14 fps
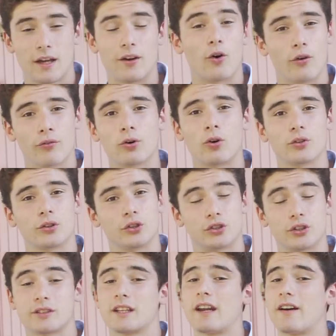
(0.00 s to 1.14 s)
And overall, you're
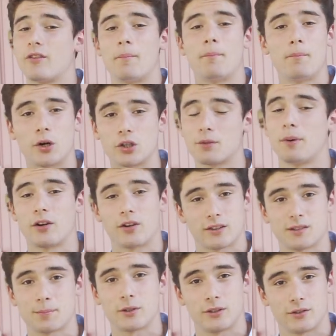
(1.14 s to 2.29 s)
just gonna have a much better
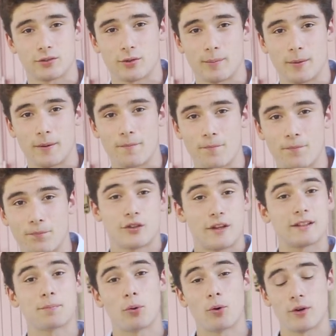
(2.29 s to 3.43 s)
experience with me. So
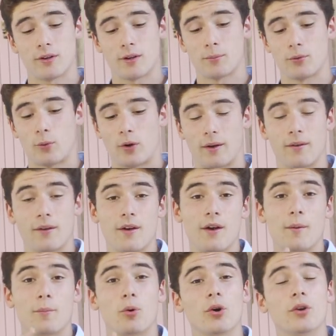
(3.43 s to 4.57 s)
that's point number one.
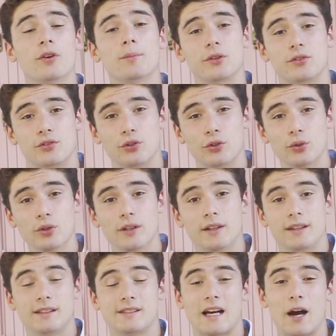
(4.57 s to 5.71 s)
Point number two
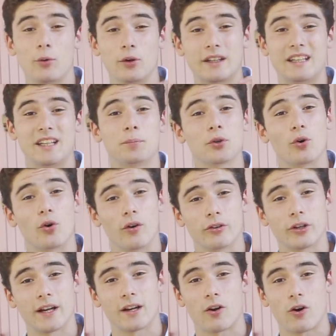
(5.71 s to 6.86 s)
is I would keep your
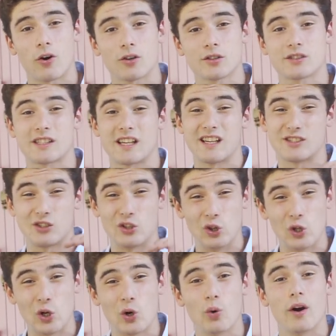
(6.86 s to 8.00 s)
overhead costs as
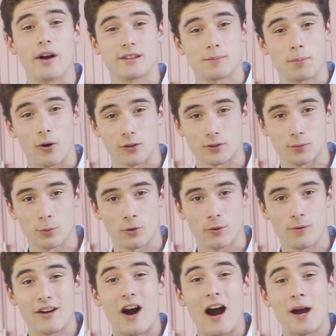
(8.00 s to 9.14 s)
low as possible.
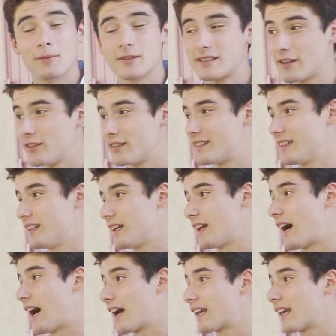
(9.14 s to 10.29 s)
Now, I'm 17 and
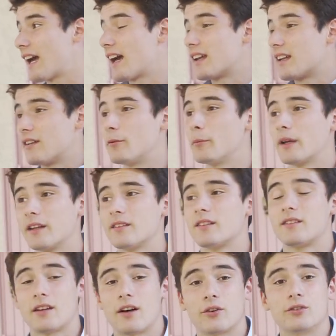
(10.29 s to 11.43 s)
I can't even begin to
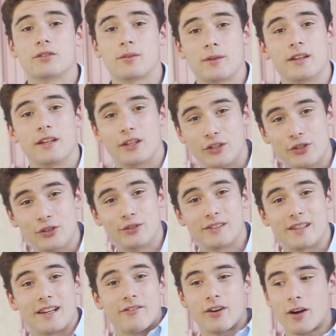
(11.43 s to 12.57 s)
tell you some of the issues
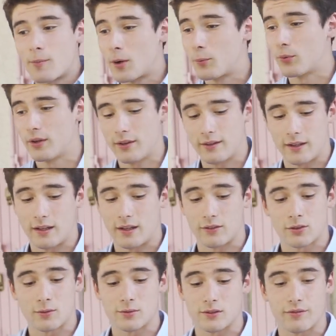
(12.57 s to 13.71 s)
that I've come up with in
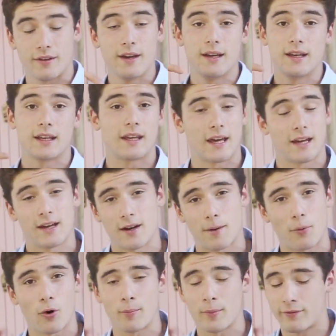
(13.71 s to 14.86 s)
terms of getting an
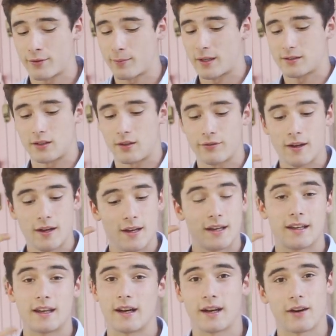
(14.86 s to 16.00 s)
apartment for myself,
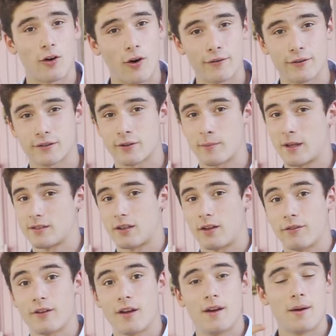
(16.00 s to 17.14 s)
getting an office for
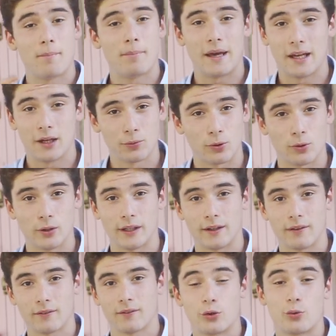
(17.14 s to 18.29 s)
myself,
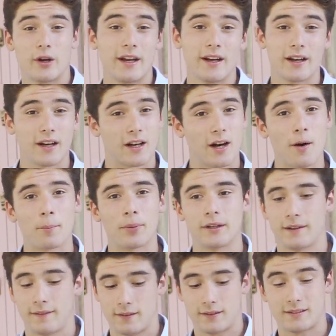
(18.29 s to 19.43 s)
payrolling, creating a
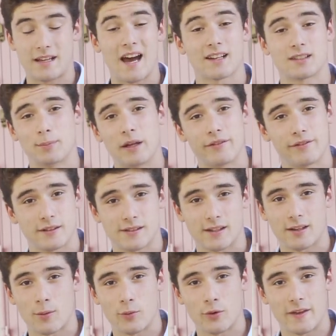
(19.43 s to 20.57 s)
company and the tax benefits that
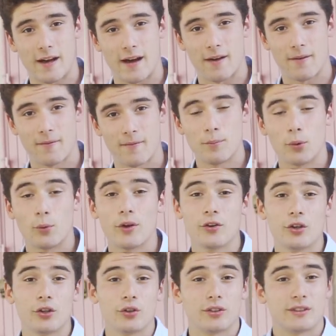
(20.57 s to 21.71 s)
come with that. But
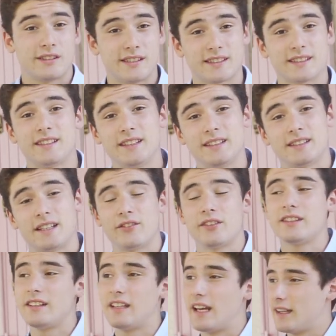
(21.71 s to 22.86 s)
whether you're 16,
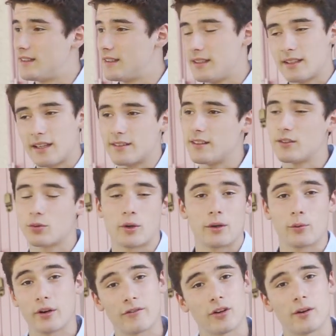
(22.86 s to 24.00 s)
17, 18, 19, 20,
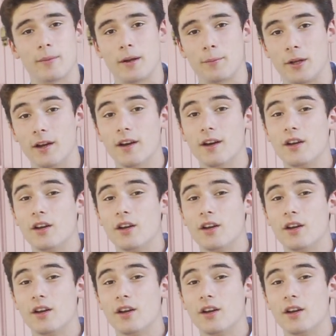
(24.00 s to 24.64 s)
whatever it may be,